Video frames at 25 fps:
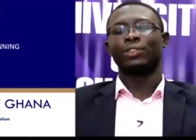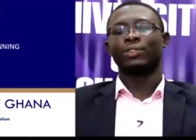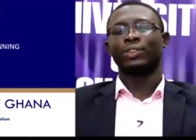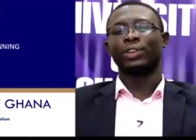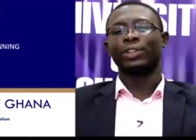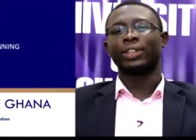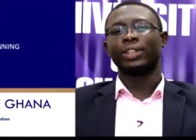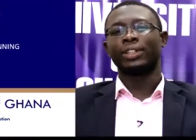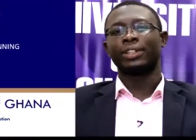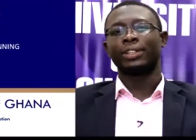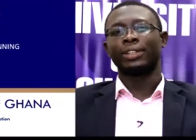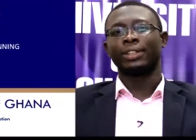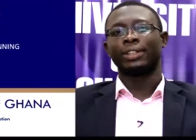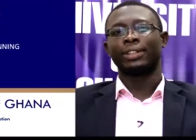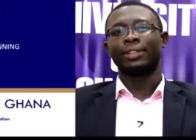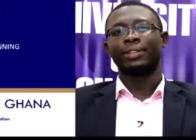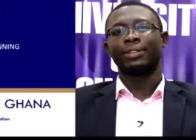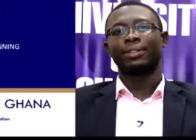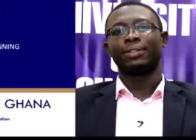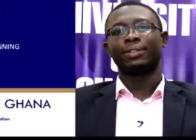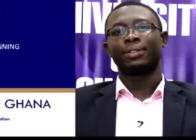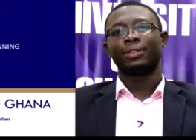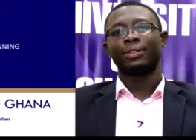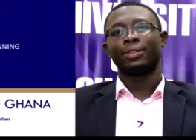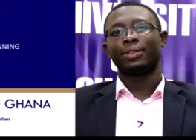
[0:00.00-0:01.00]
of auditing.
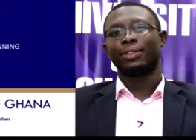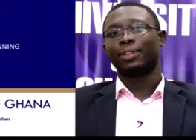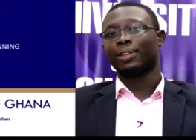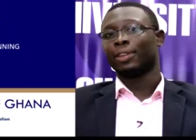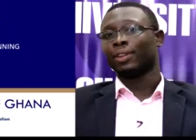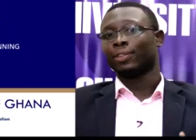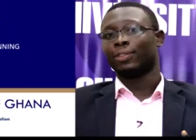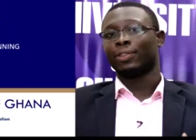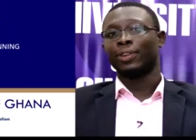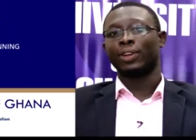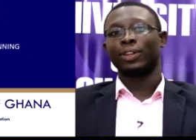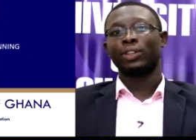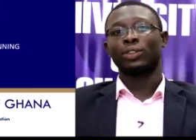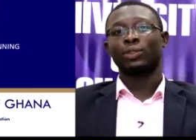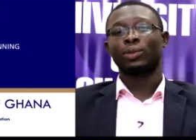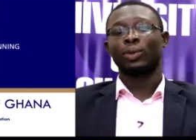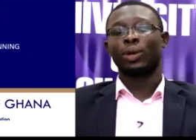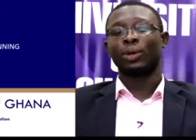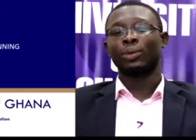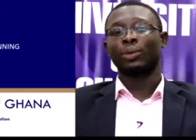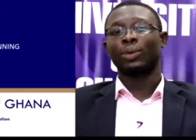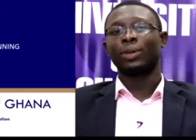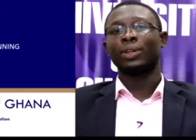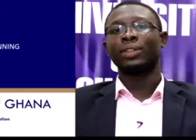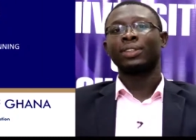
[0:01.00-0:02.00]
The first
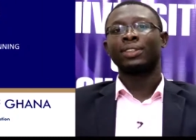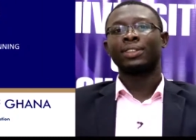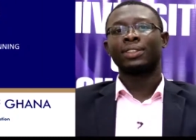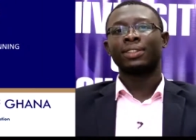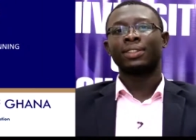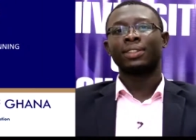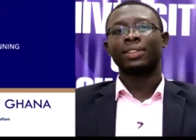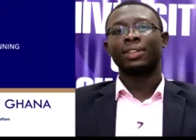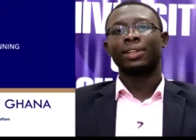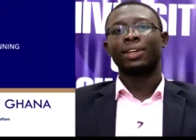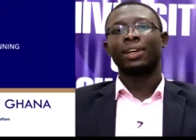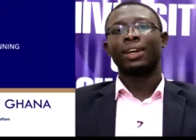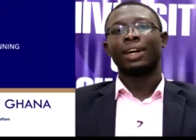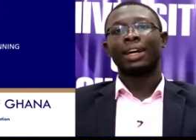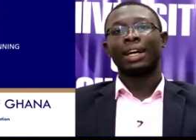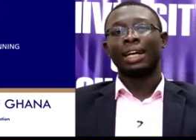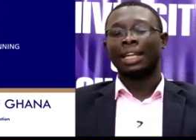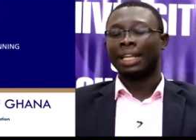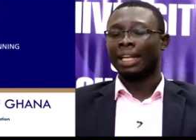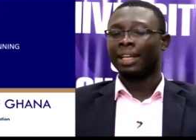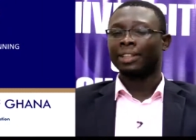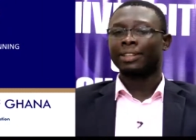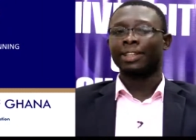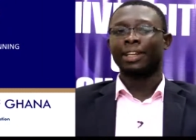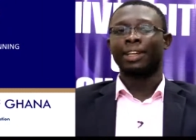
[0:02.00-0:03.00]
one was
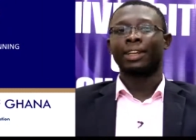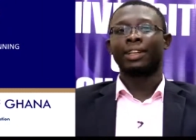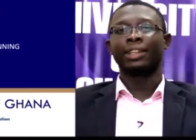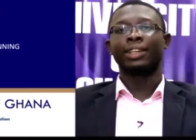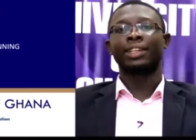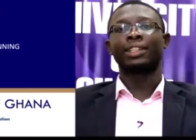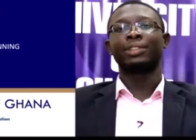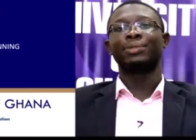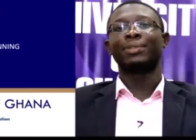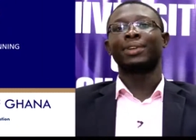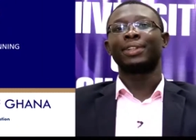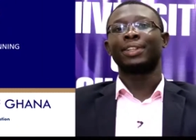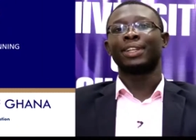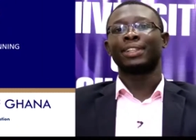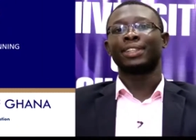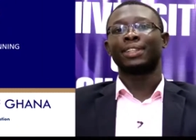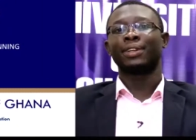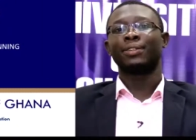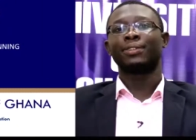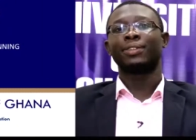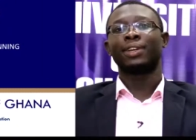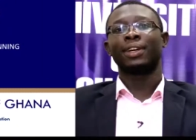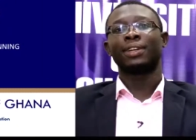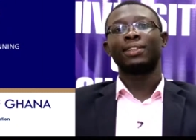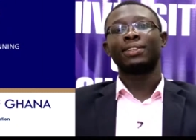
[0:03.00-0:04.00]
client and engagement
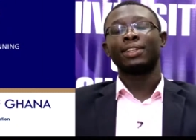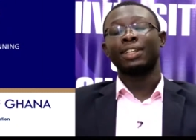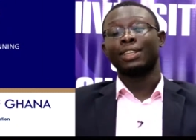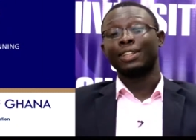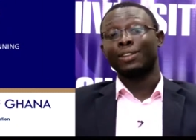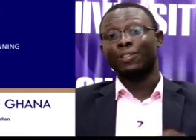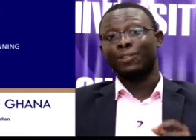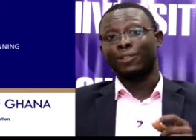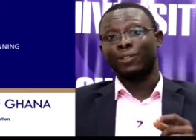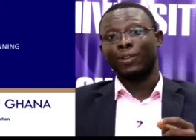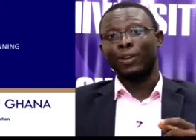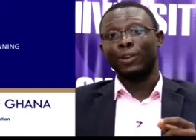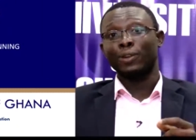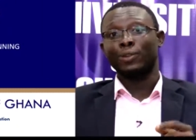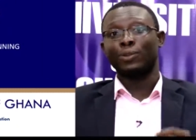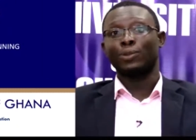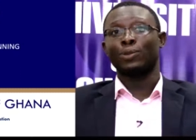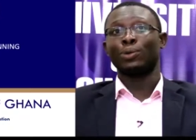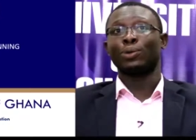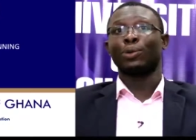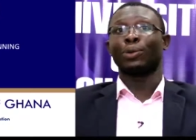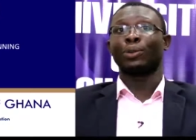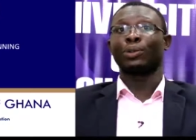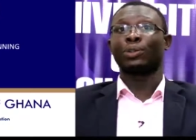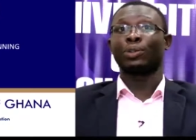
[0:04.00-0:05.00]
acceptance, and the phase
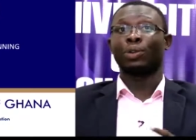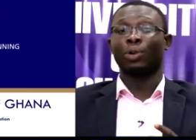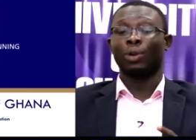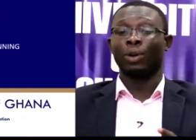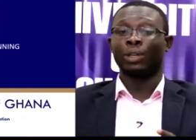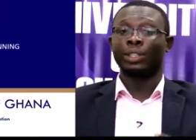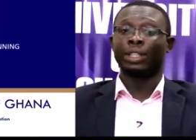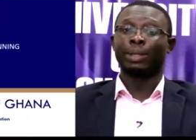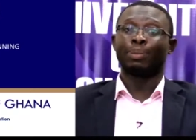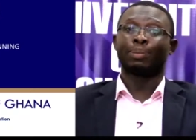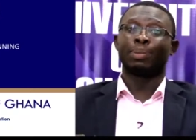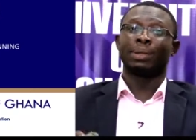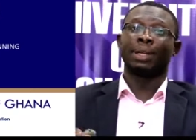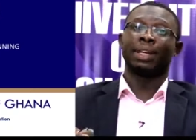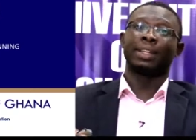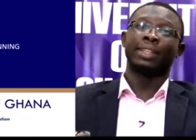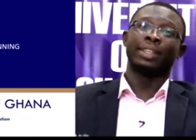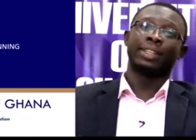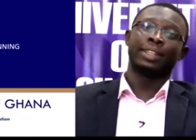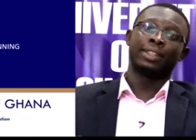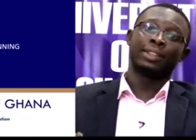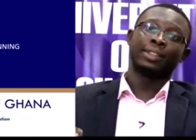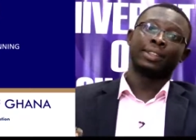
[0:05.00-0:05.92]
2 was audit planning.